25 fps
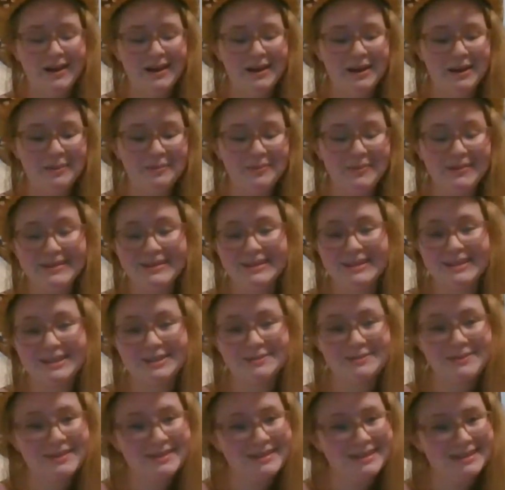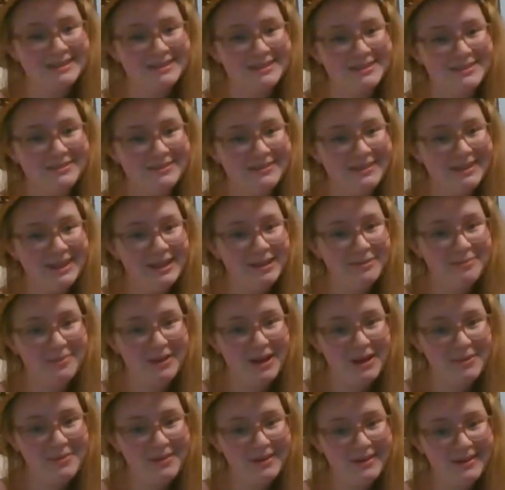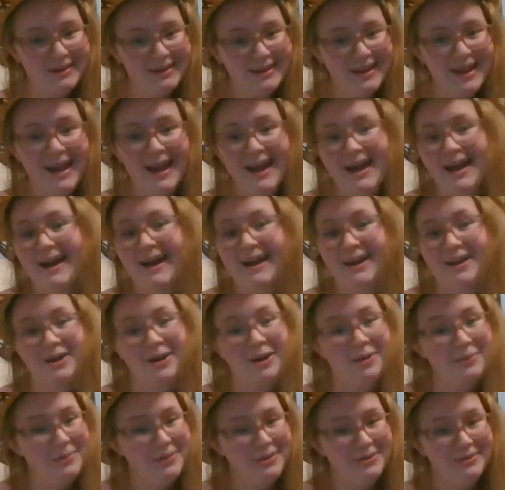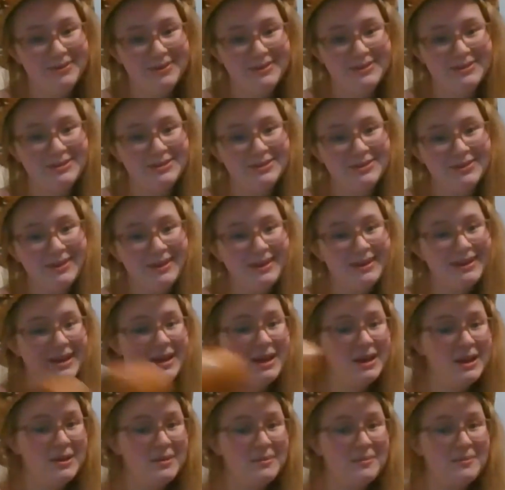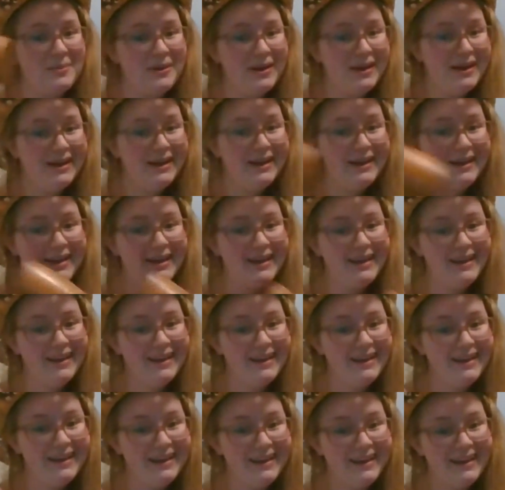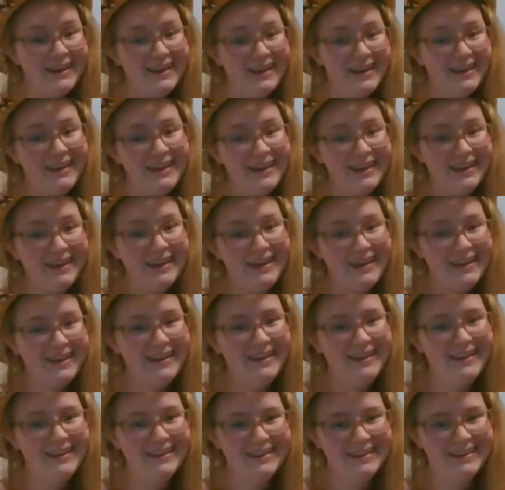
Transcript: This is Unique Bubba. I hope you enjoyed. Bye!